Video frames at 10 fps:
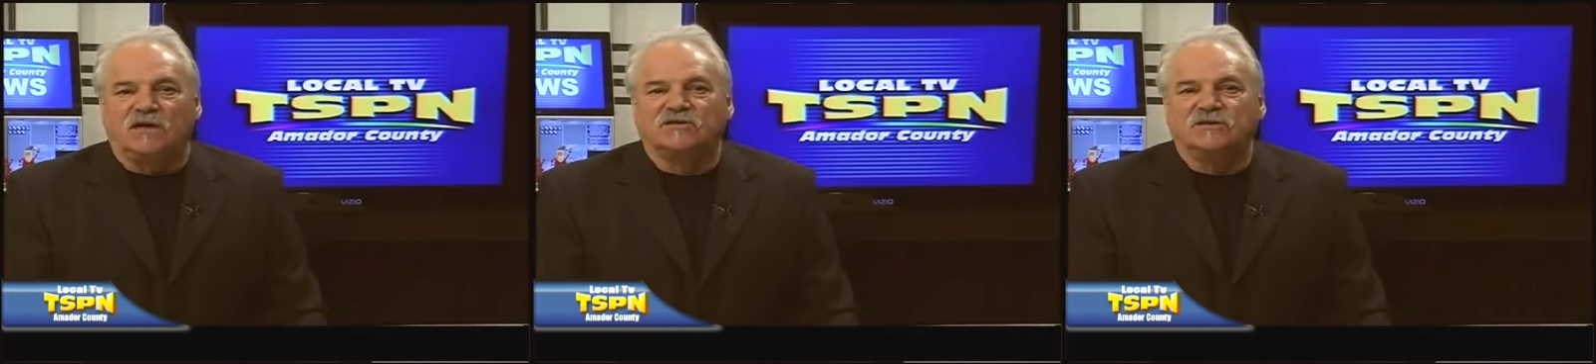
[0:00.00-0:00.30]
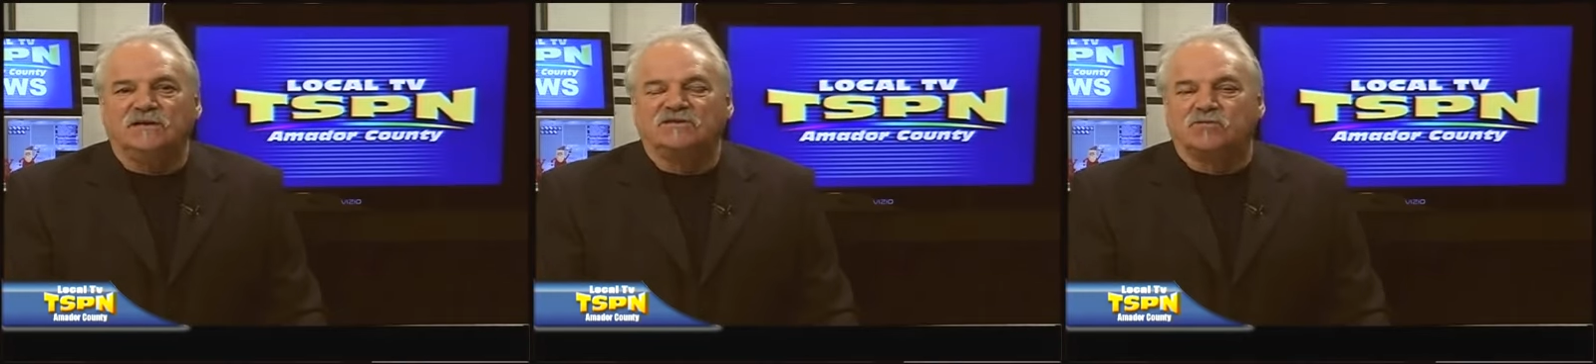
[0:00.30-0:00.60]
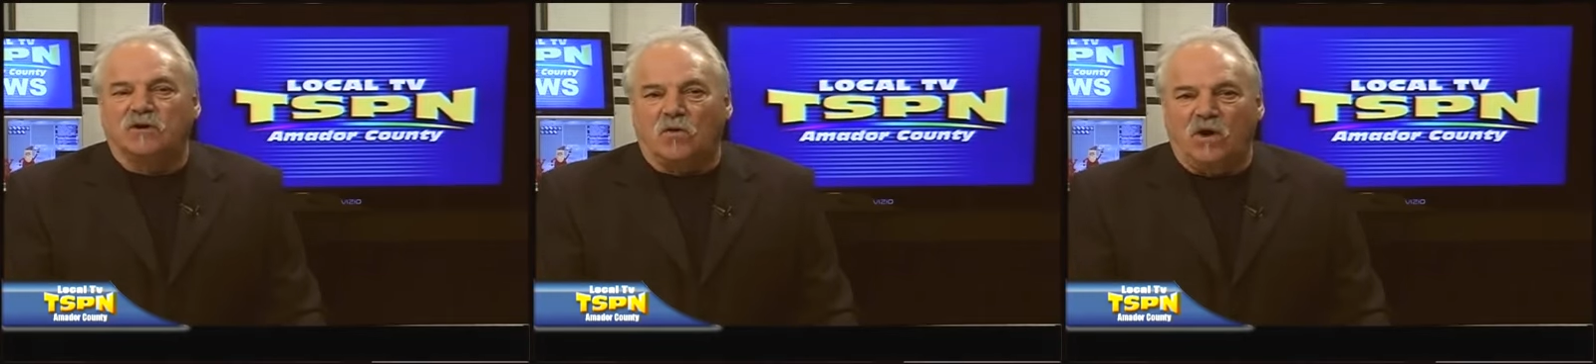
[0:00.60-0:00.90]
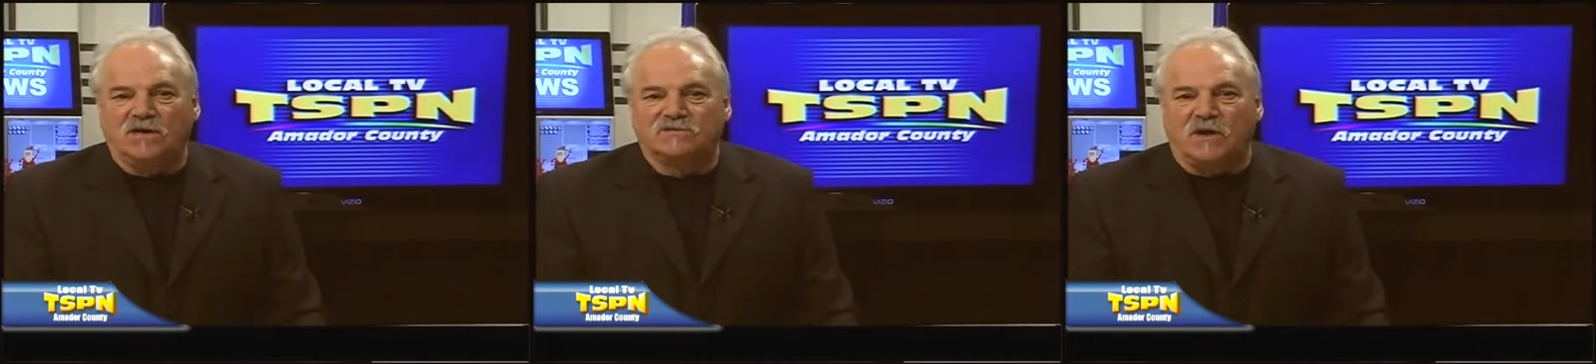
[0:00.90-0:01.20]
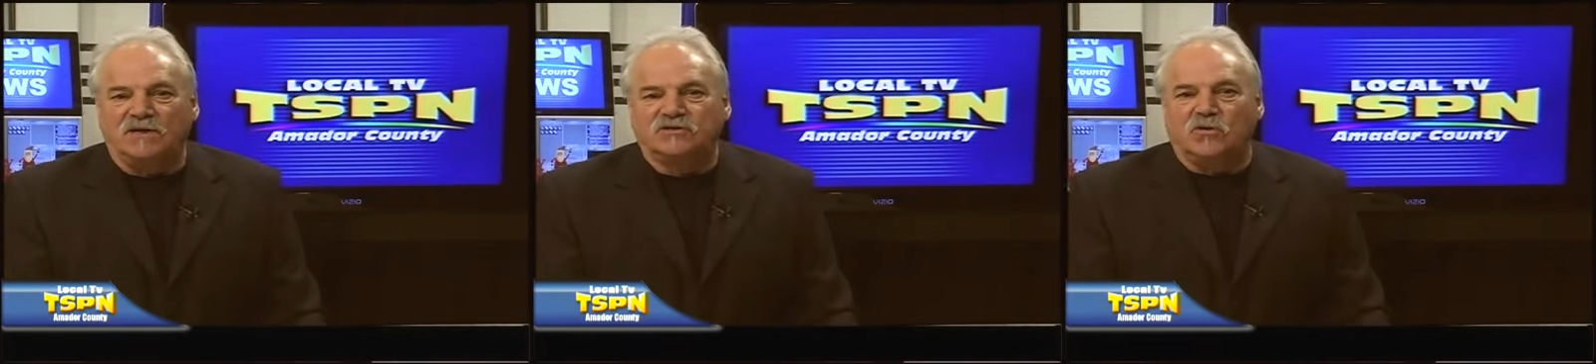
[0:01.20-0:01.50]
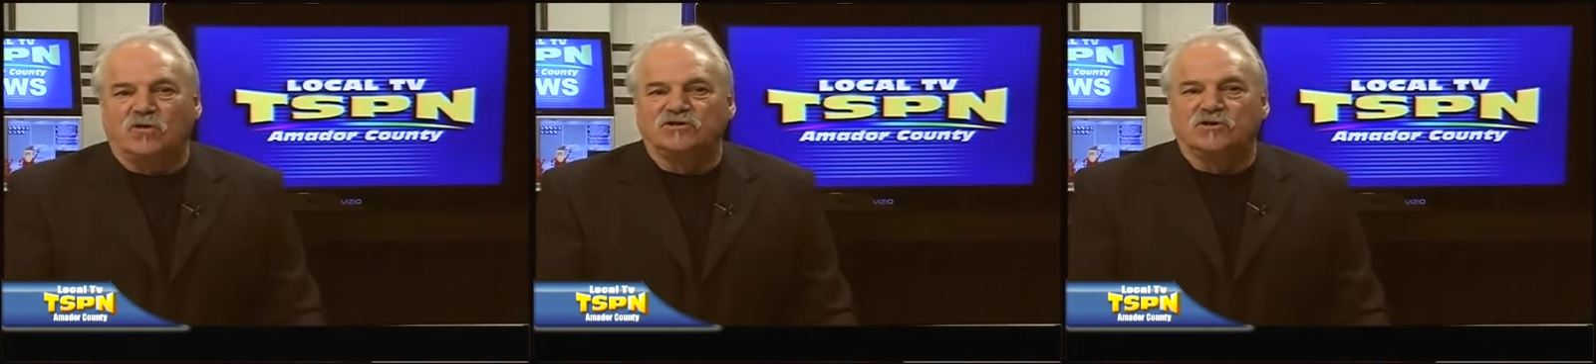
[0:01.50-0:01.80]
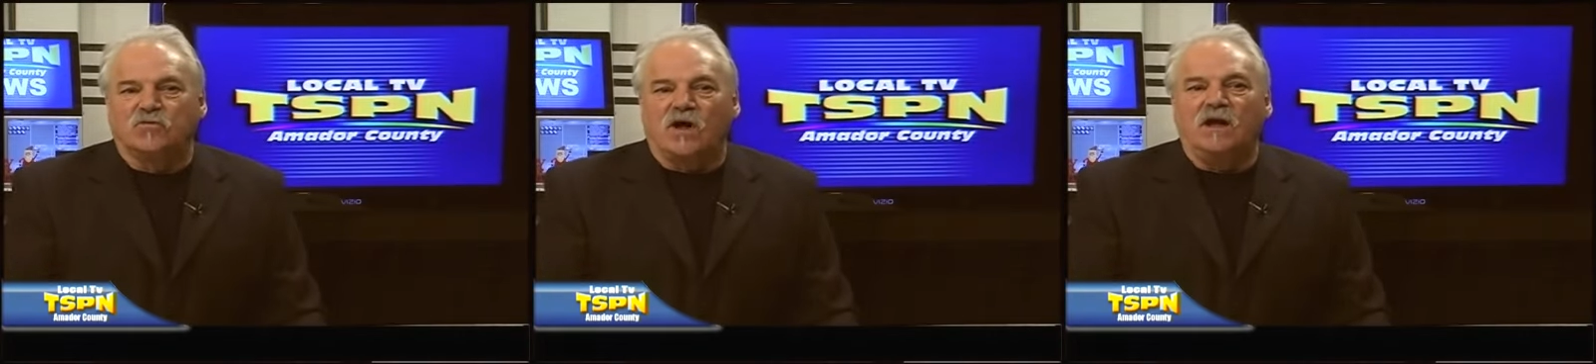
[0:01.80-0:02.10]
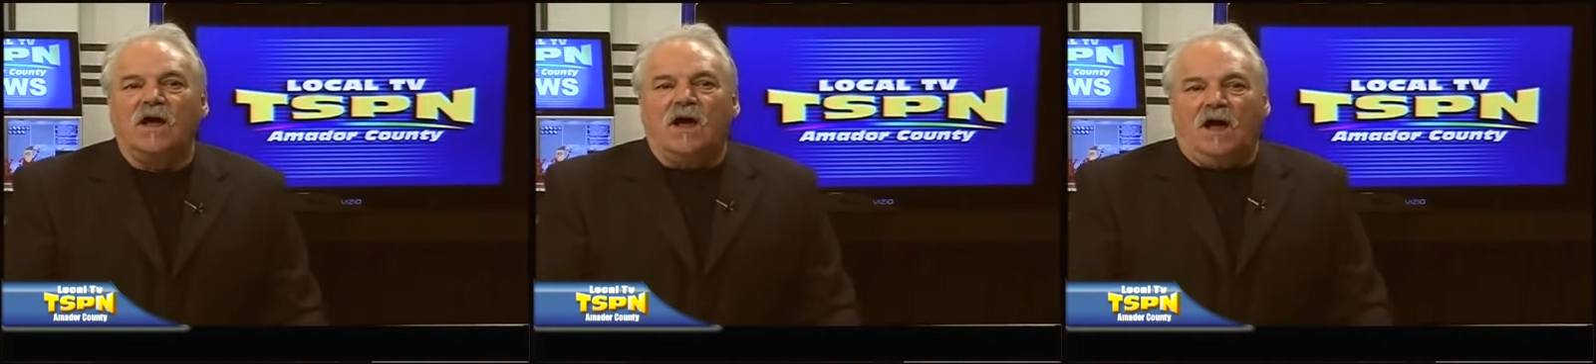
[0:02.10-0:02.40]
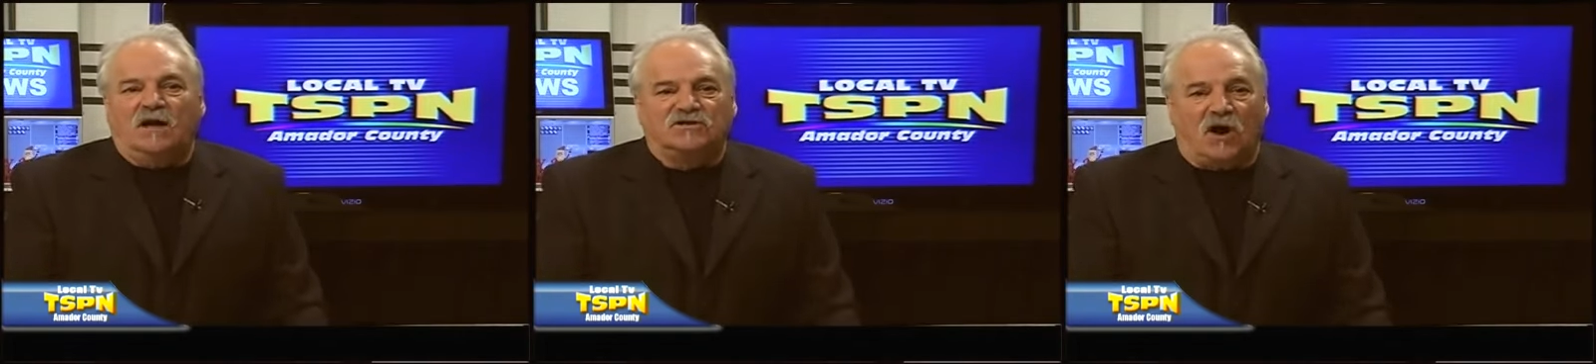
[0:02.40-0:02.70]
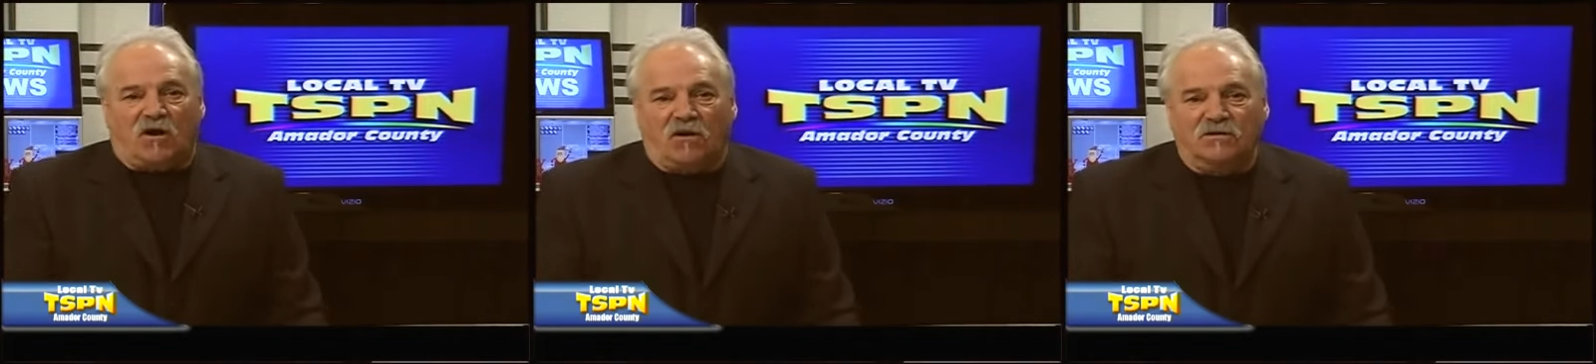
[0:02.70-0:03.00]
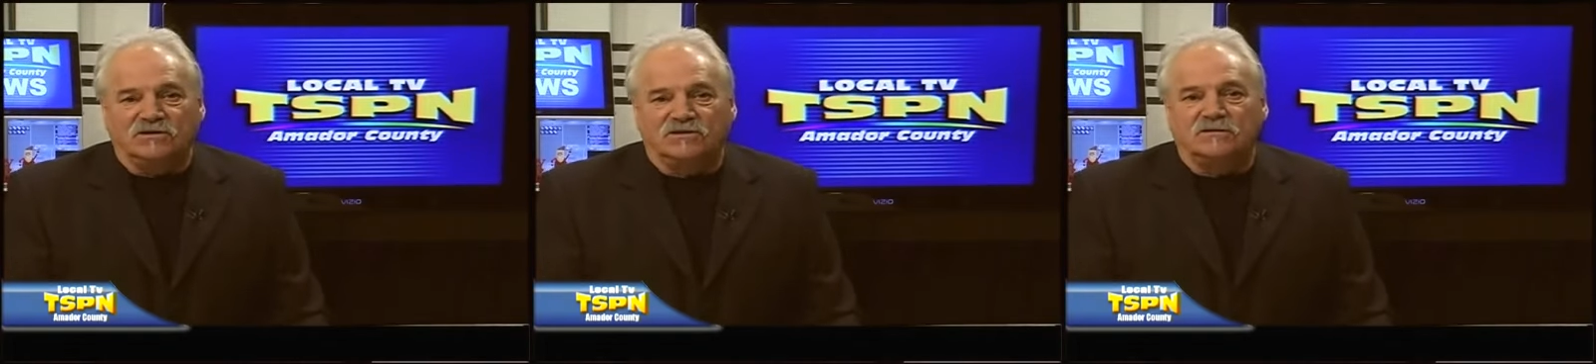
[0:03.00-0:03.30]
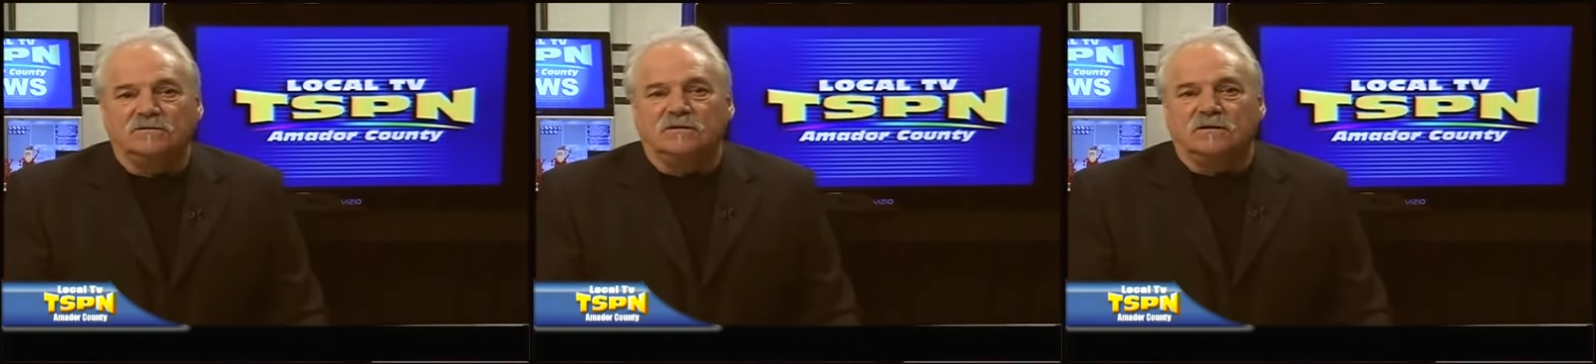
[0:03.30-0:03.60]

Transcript: action is a request by George and Ray Charos.